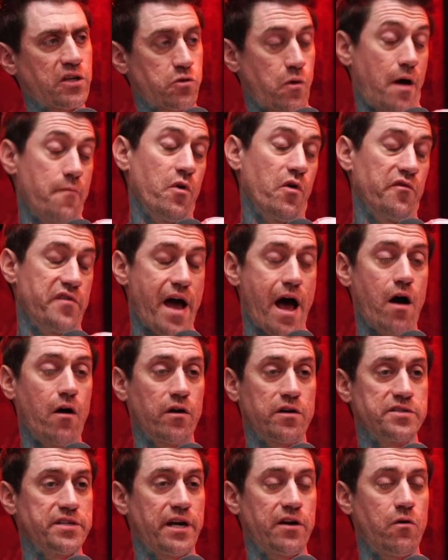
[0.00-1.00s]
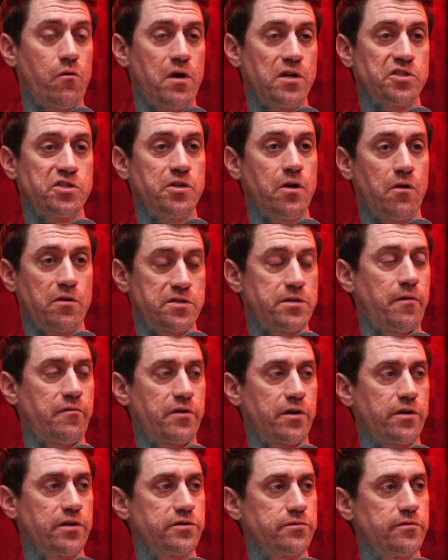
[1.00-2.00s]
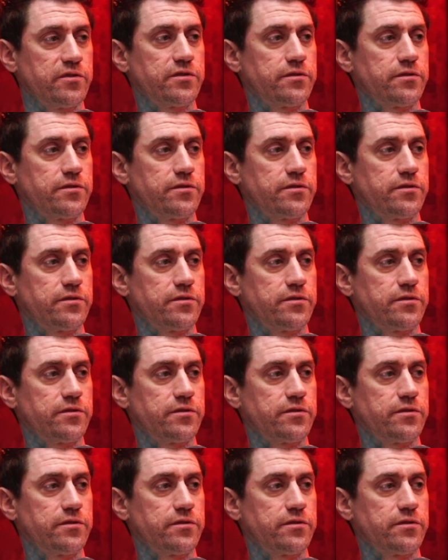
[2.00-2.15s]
why I moved out because I don't want snow except for Christmas.